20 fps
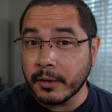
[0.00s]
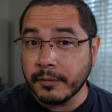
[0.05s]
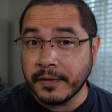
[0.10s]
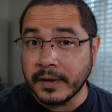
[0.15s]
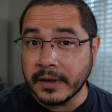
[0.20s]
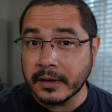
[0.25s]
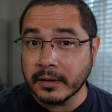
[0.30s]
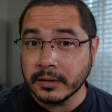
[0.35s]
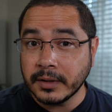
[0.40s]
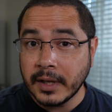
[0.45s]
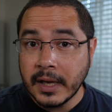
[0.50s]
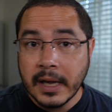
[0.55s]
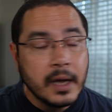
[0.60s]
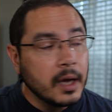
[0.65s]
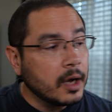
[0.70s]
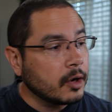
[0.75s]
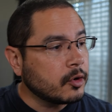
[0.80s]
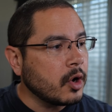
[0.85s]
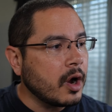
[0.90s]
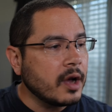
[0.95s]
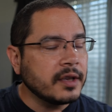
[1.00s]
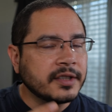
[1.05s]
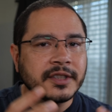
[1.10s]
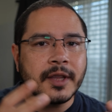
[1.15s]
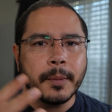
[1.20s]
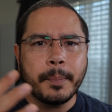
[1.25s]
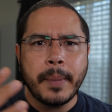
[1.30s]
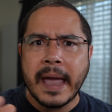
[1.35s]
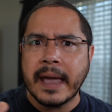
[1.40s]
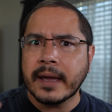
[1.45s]
field, across
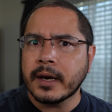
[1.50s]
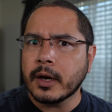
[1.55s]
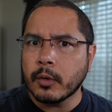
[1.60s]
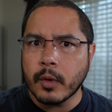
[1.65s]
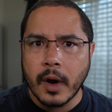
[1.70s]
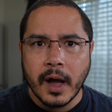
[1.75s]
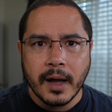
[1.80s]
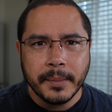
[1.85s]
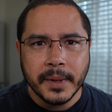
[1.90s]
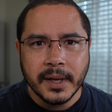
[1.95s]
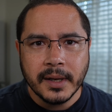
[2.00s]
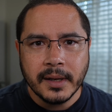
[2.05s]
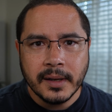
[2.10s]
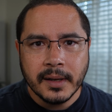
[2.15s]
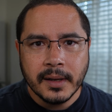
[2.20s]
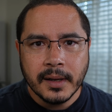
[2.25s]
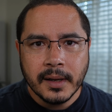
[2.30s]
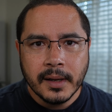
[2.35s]
the panorama,